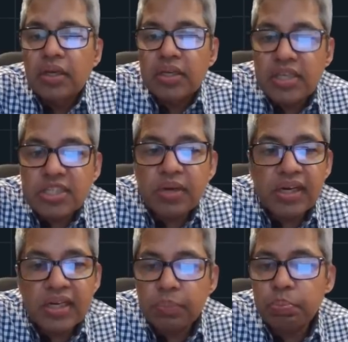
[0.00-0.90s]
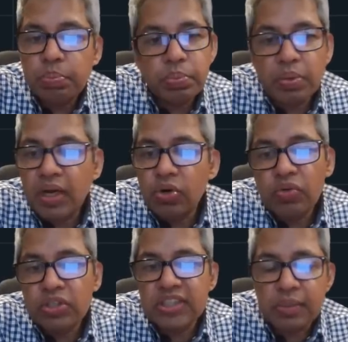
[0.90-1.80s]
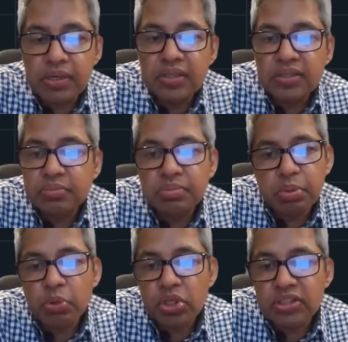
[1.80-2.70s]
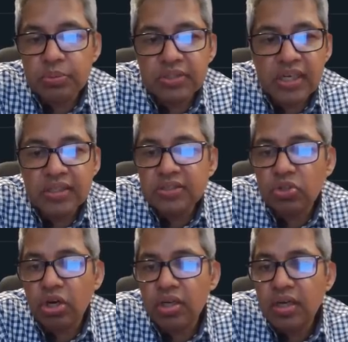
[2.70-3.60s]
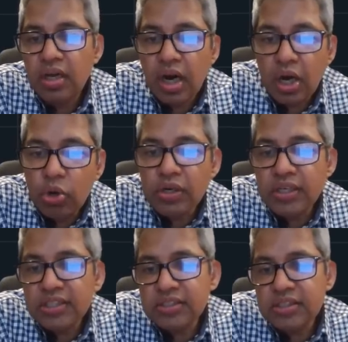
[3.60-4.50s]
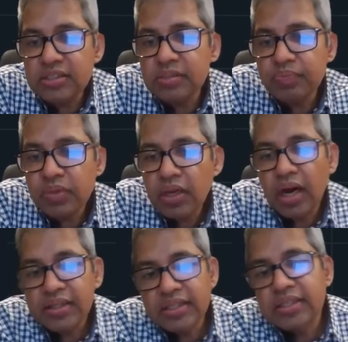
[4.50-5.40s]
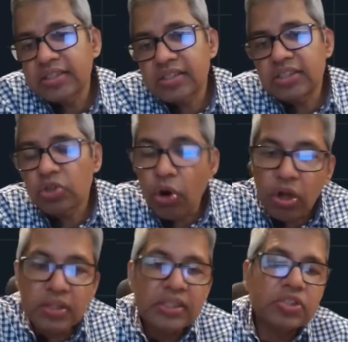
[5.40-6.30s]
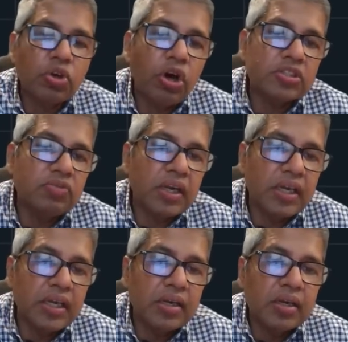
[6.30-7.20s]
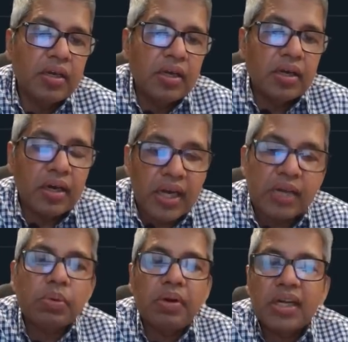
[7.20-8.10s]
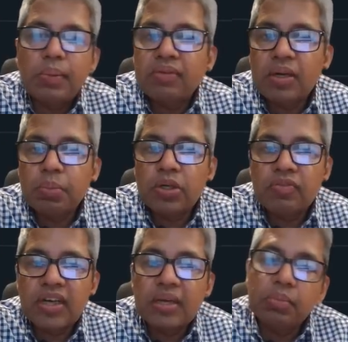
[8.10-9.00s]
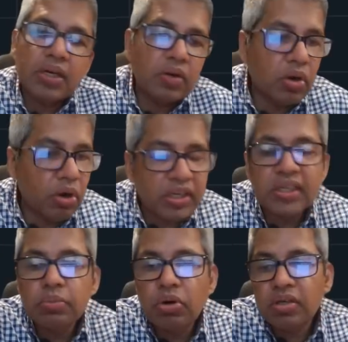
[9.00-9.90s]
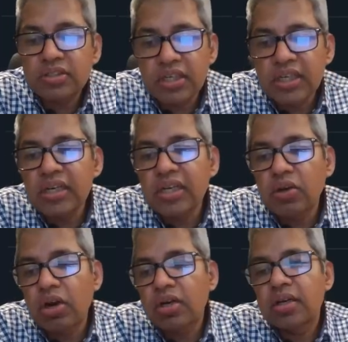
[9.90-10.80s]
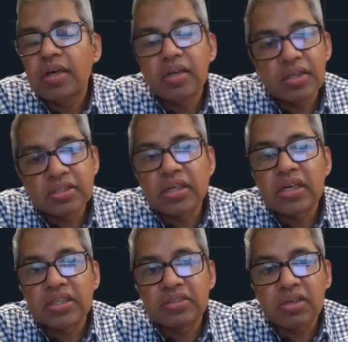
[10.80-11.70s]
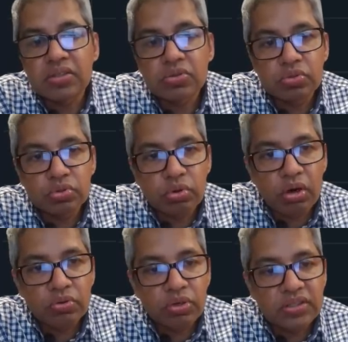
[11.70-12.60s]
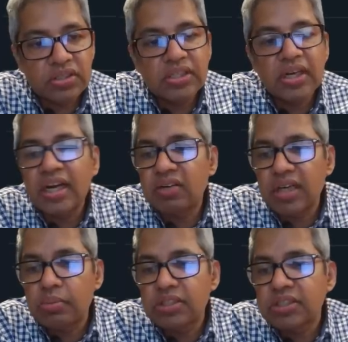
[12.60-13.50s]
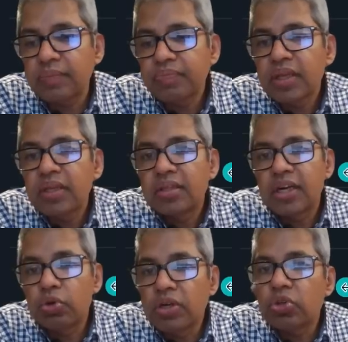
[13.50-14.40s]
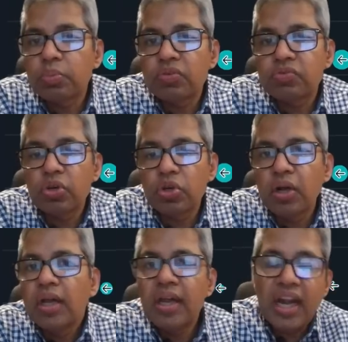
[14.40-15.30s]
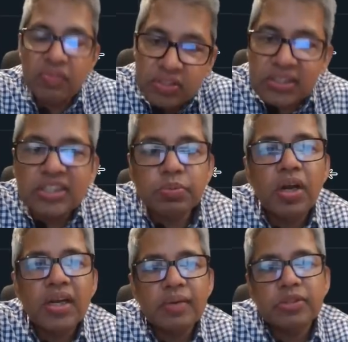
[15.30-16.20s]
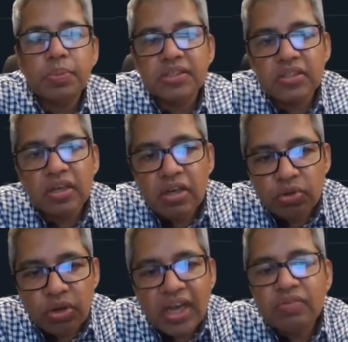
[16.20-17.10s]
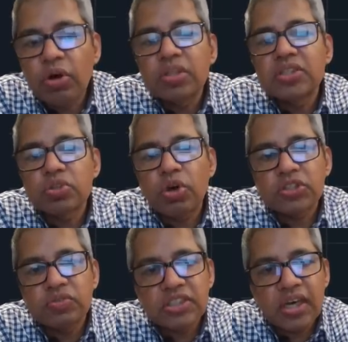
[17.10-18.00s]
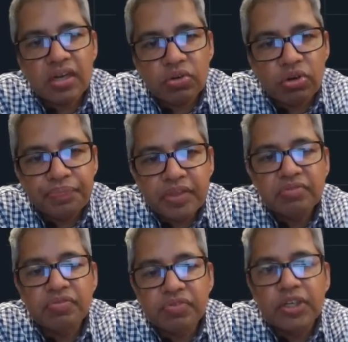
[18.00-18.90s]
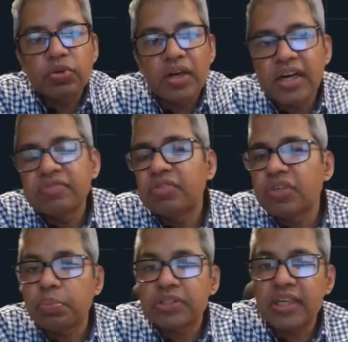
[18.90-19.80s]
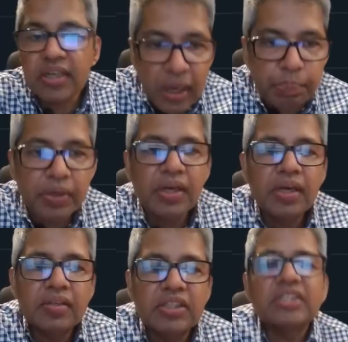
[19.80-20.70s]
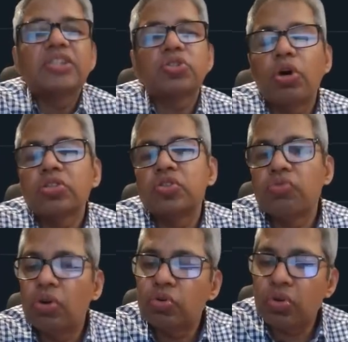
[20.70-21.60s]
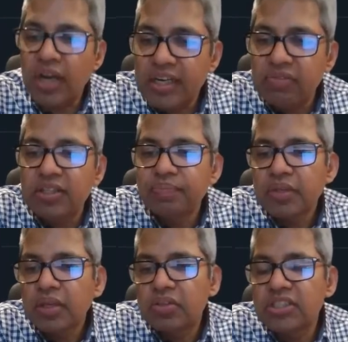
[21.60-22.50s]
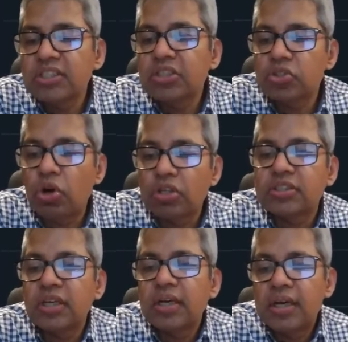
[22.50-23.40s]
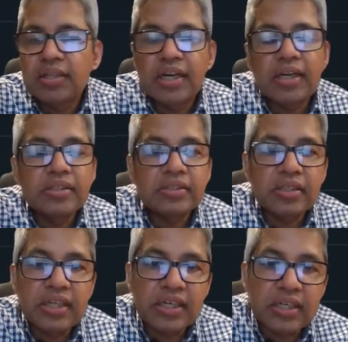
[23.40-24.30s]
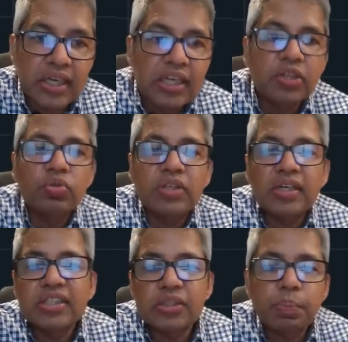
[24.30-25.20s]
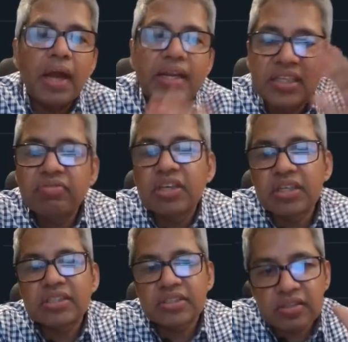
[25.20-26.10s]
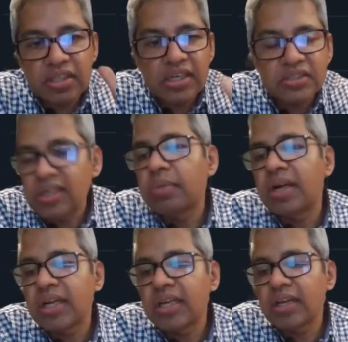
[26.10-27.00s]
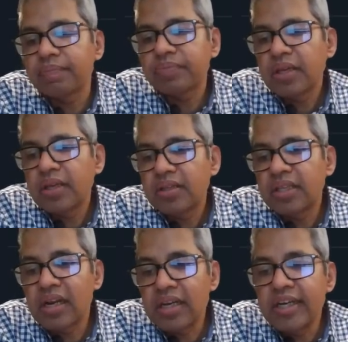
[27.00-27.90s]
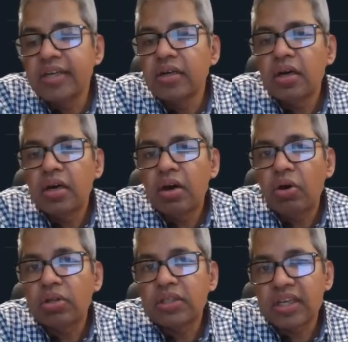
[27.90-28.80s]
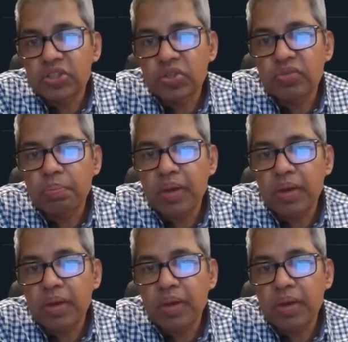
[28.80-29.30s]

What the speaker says: Ease My Trip. I don't know what's happened. The promoters keep selling the stock. Alok Industries, Aarti Industries. All these stocks were in great momentum at one point of time, but not anymore. Certainly not recently as well. So you can see the kind of damage they're doing to your portfolio. And within the small cap space, you have all these stocks which are 50 to 150% up. These are the stocks you want to ride with. These are the stocks that are telling you that despite the weakness, they are still maintaining their lead on the rest of the